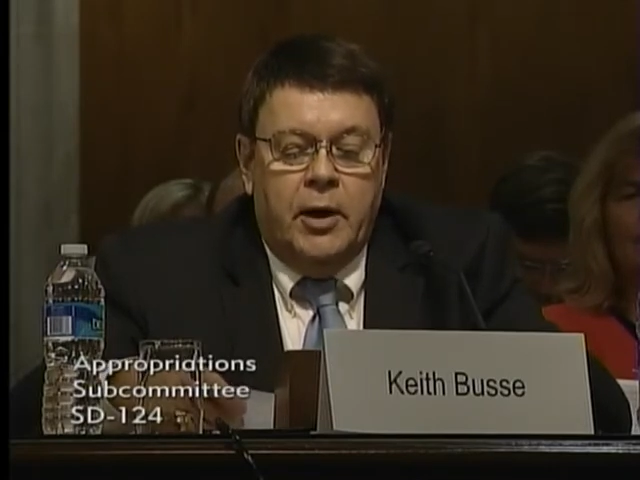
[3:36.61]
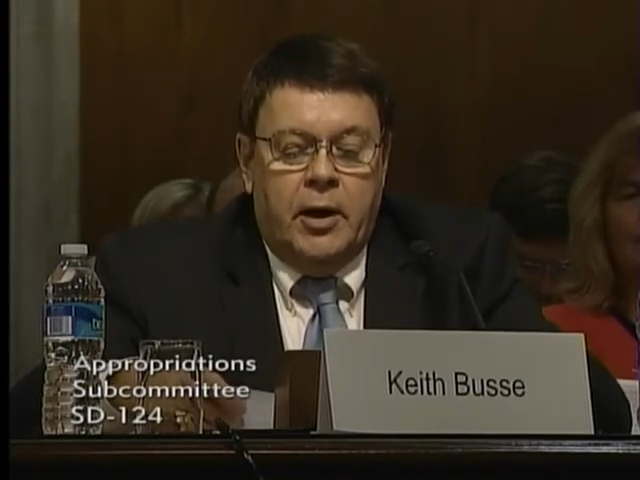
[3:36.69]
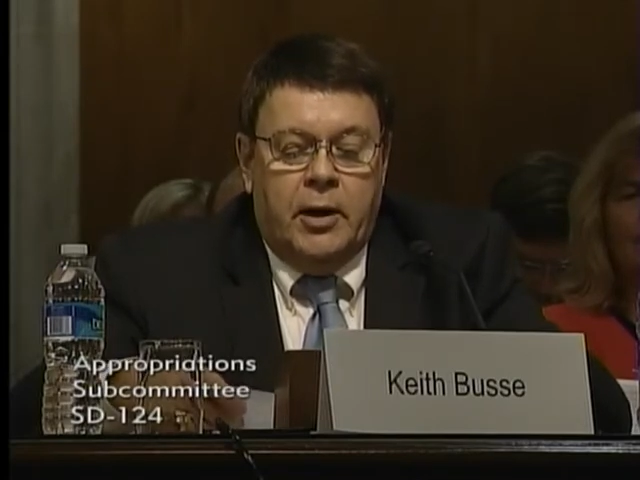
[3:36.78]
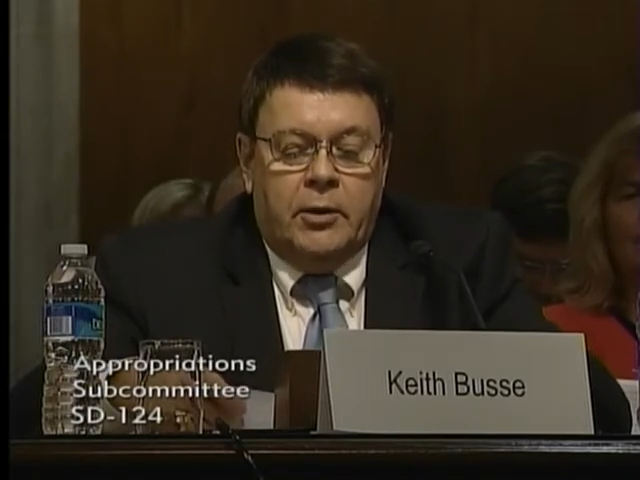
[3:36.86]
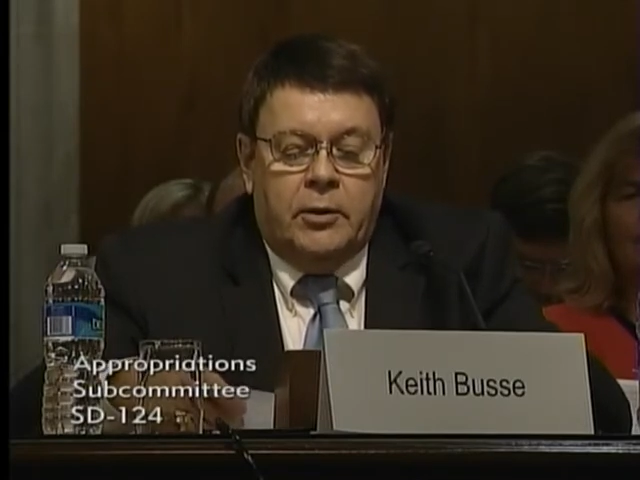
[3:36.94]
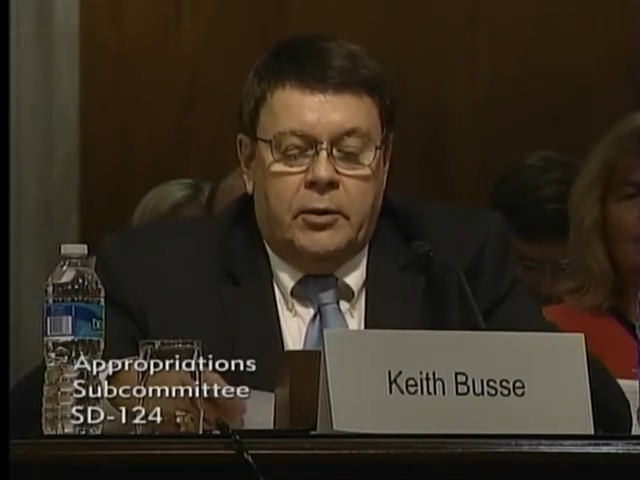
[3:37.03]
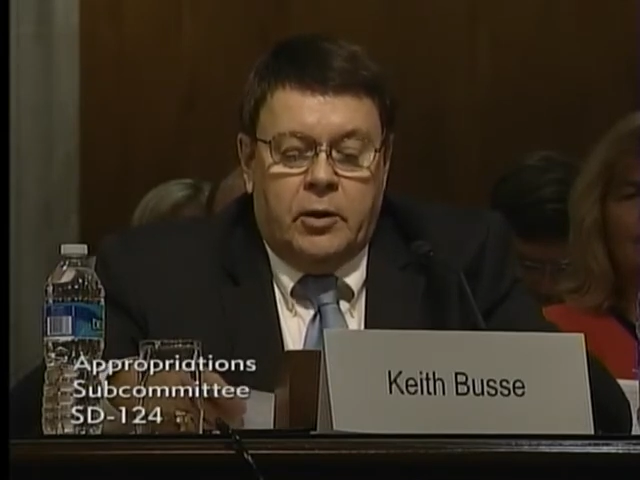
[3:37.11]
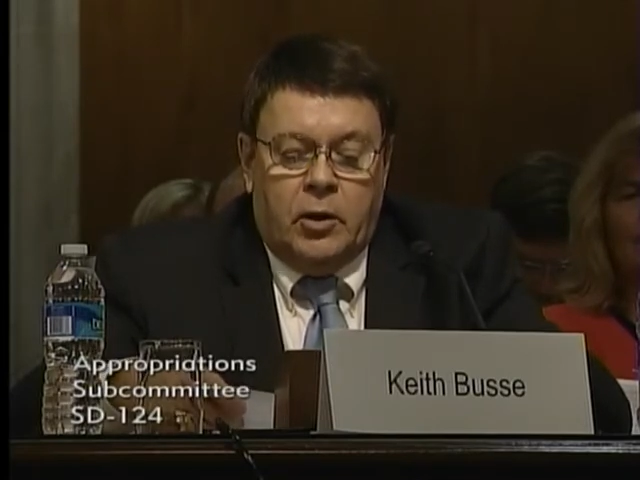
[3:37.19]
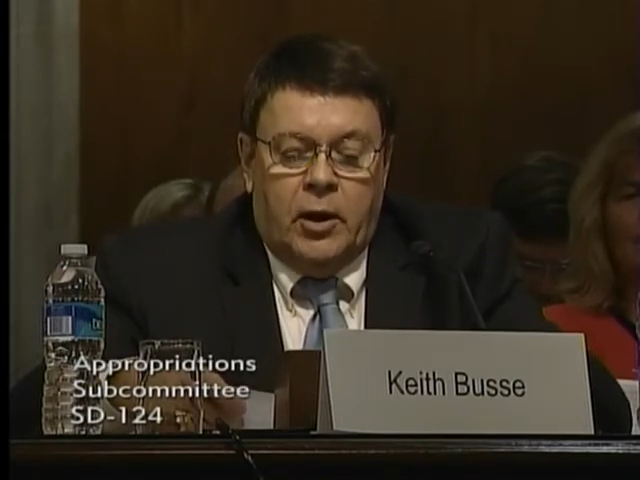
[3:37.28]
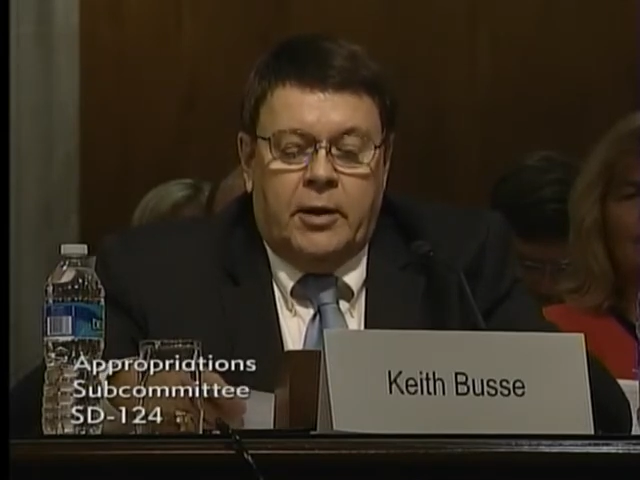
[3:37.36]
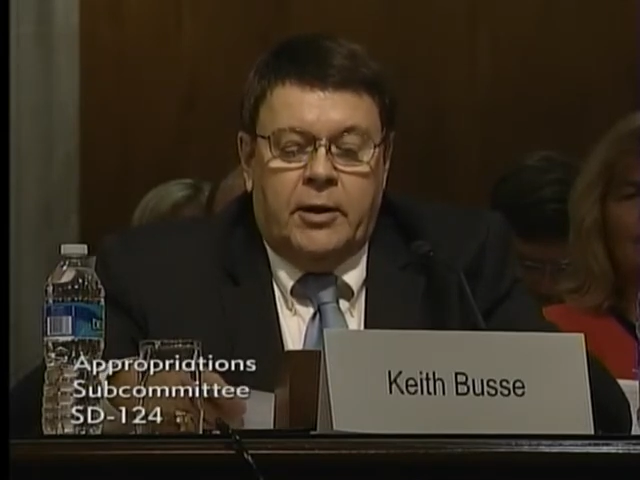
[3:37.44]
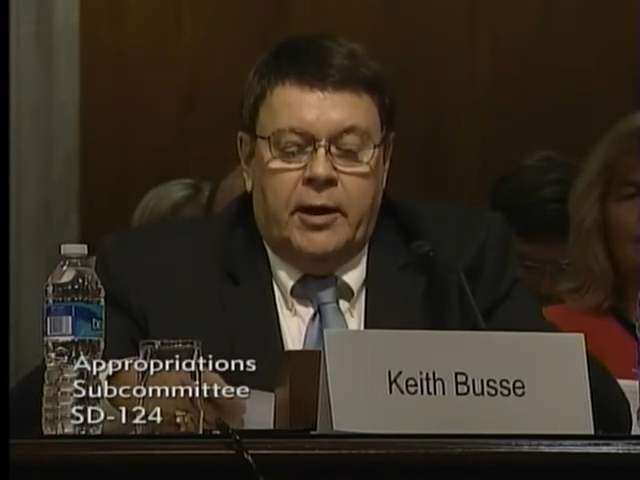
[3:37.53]
and
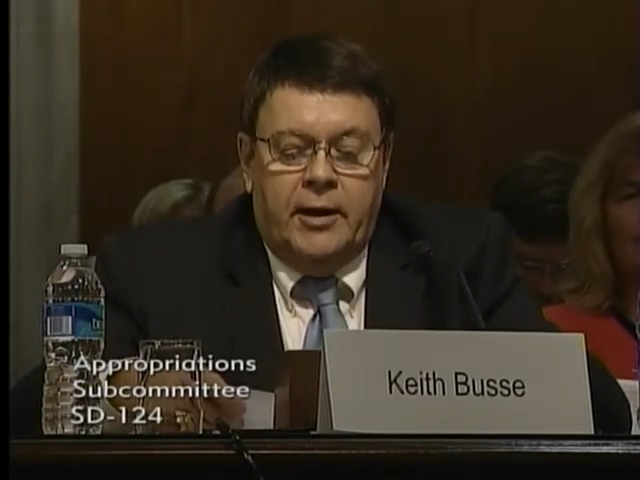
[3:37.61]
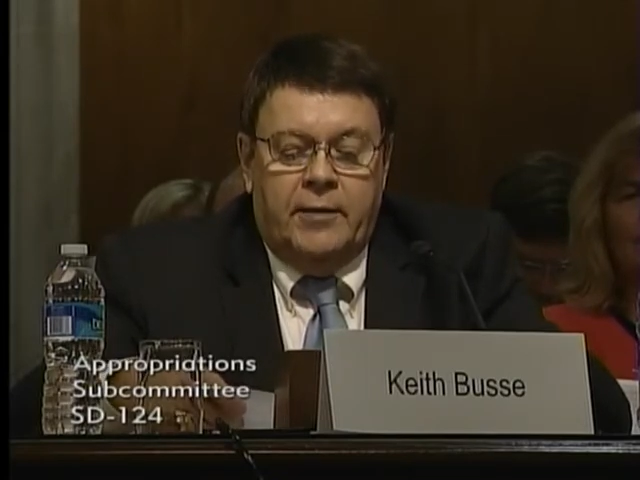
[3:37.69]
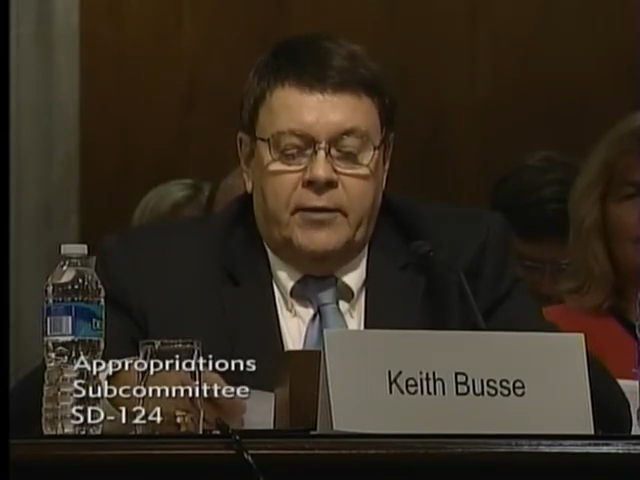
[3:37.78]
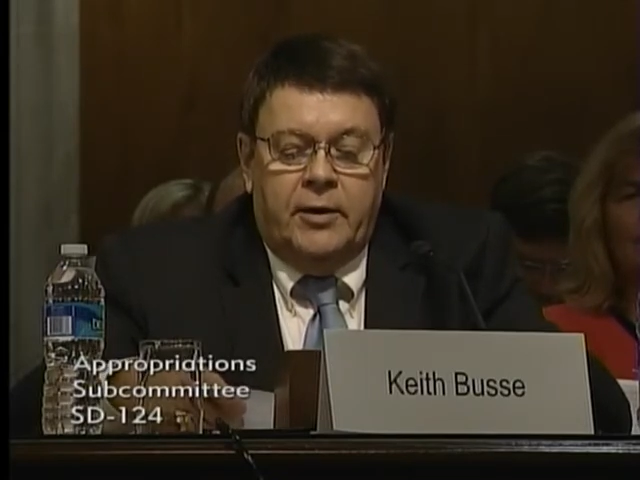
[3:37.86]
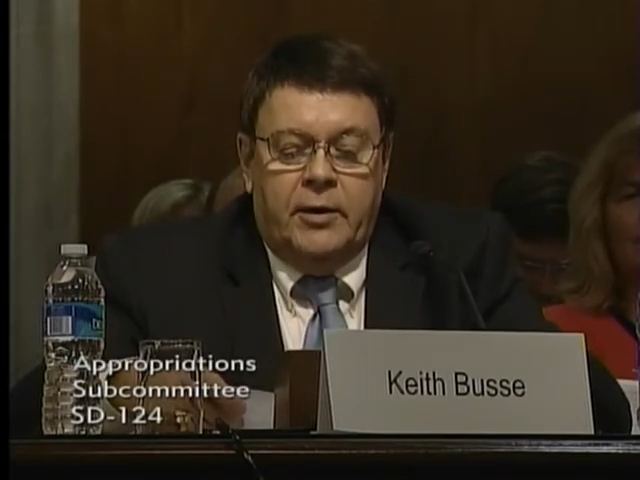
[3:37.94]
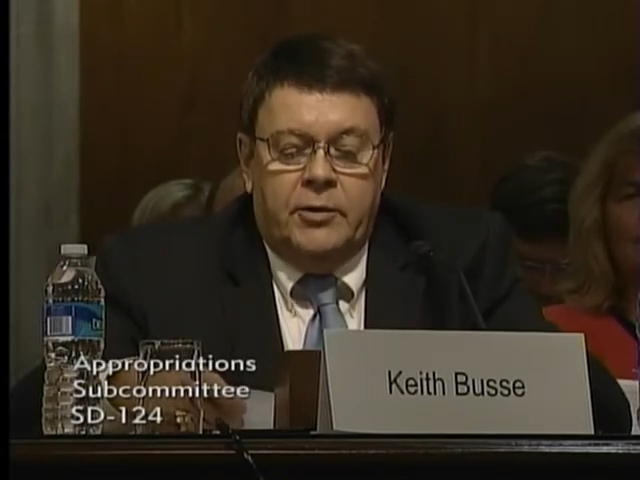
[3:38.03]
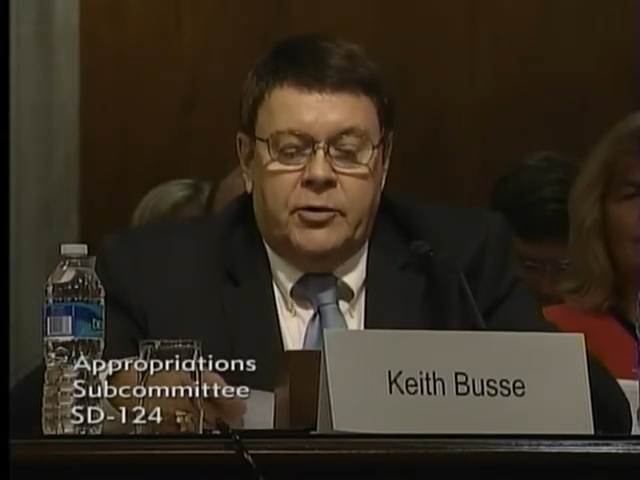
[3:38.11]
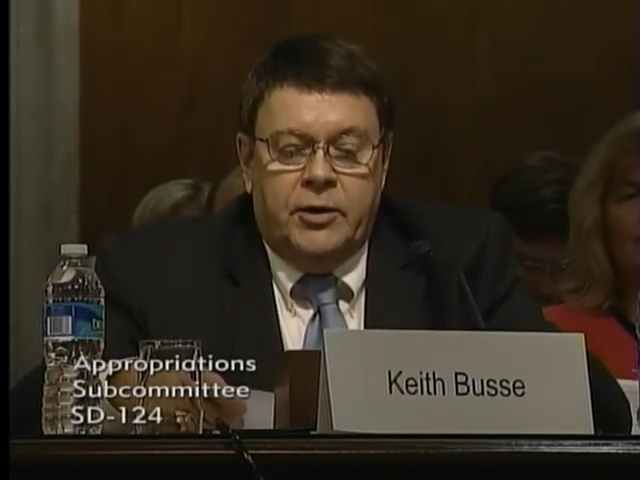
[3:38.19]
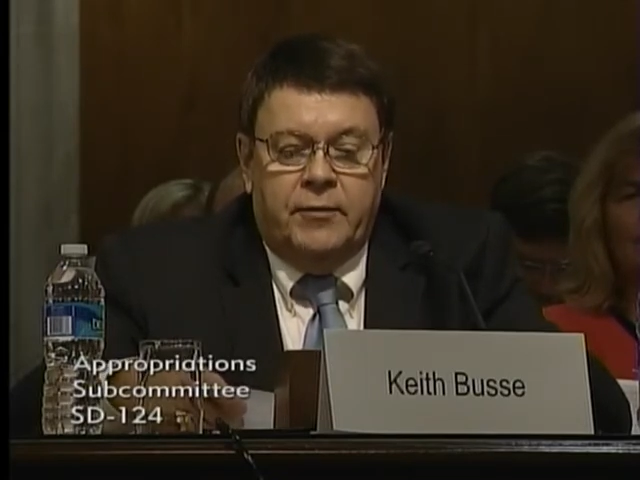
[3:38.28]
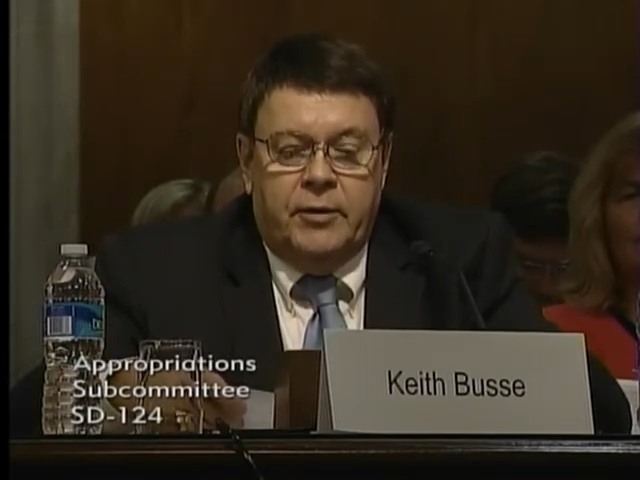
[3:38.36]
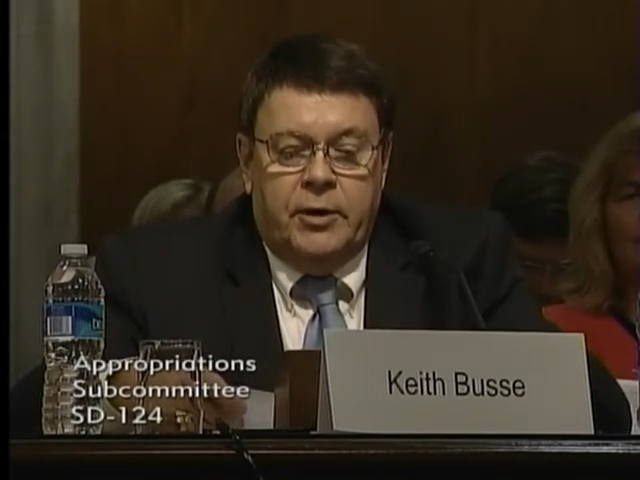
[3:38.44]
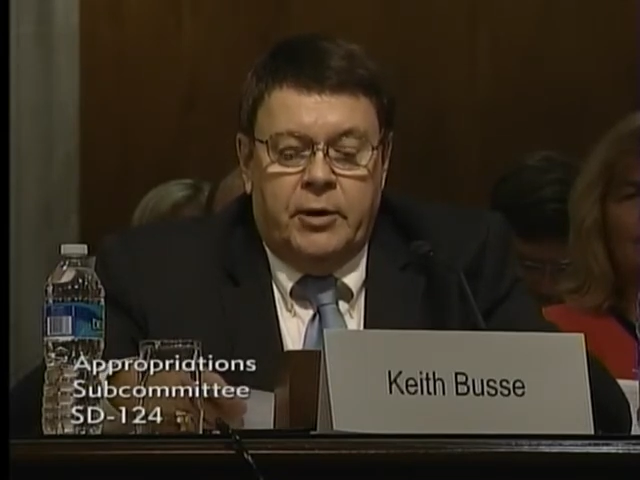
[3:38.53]
collect AV and
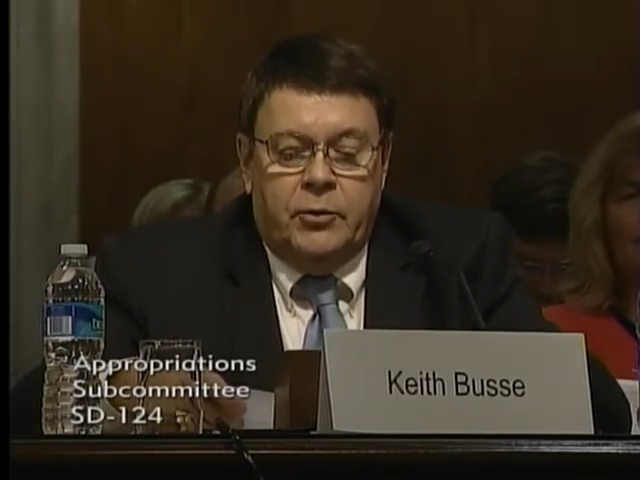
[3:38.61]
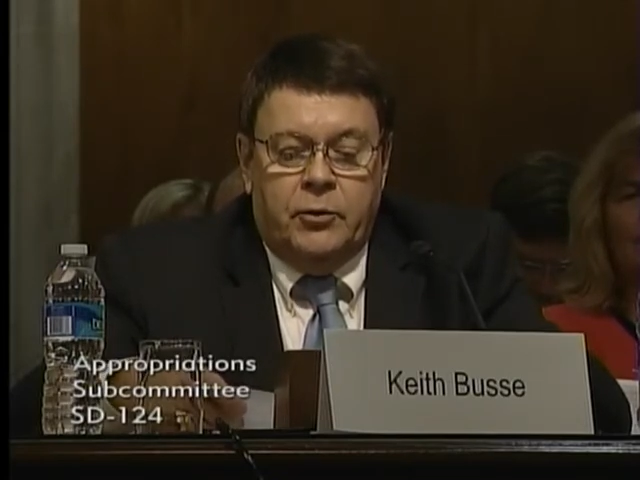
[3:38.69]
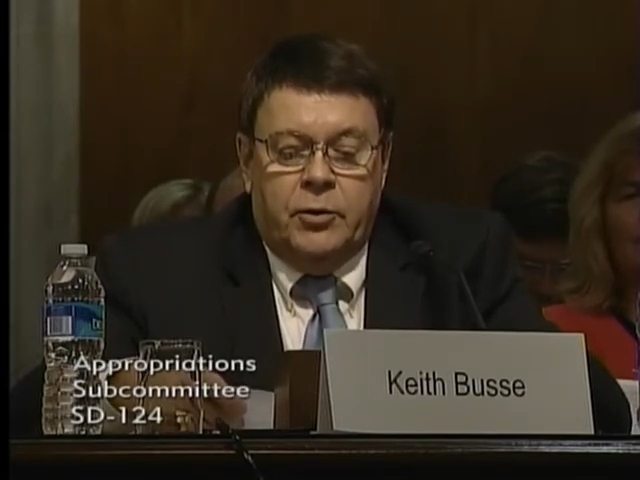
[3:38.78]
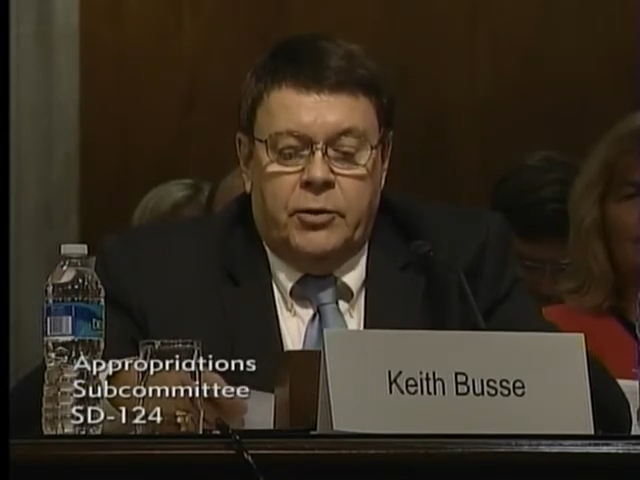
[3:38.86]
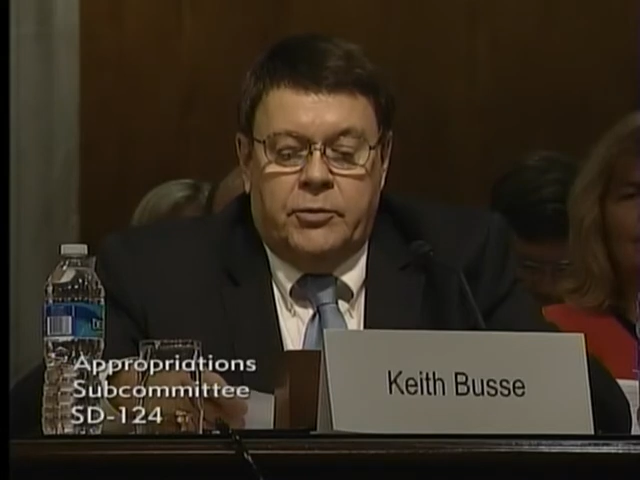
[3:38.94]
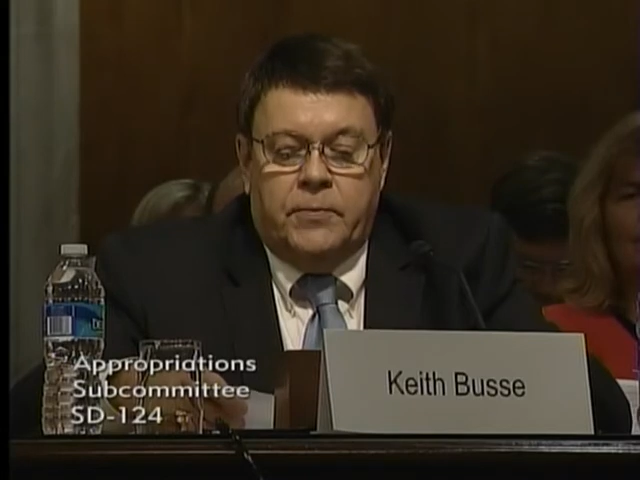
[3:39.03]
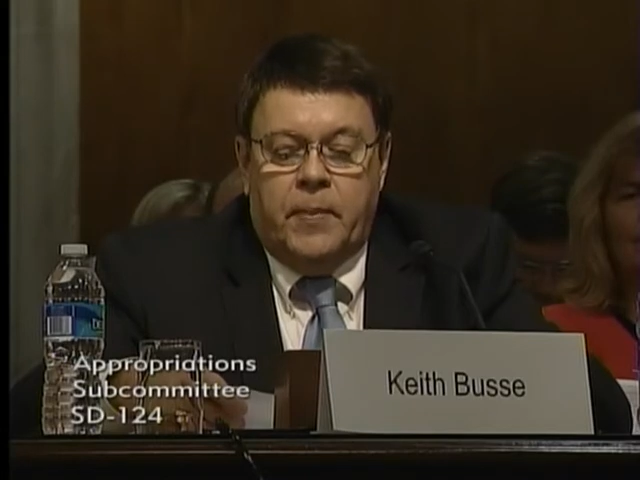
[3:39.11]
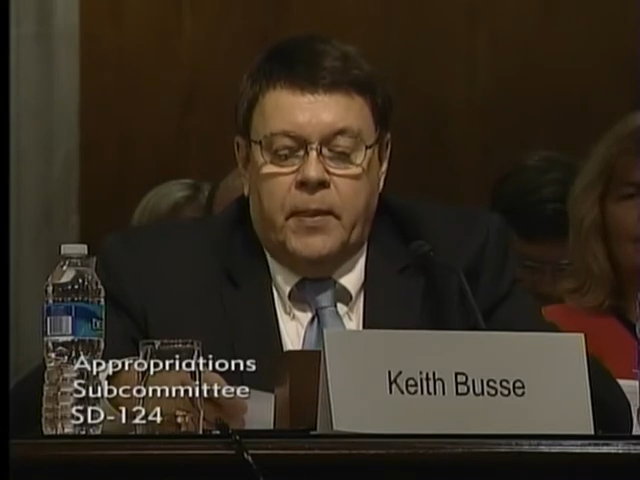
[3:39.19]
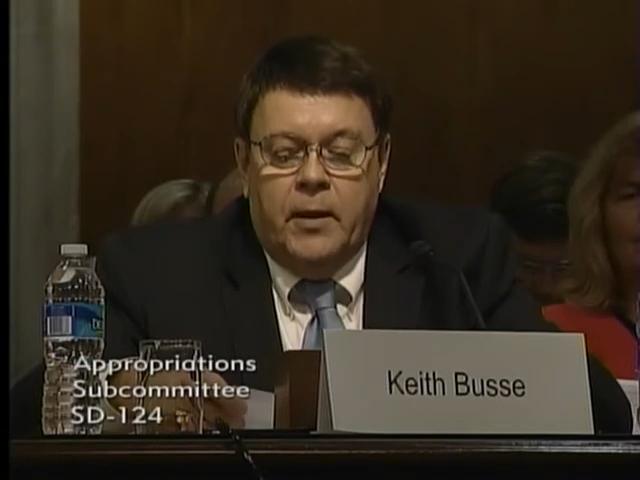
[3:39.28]
CVD duties.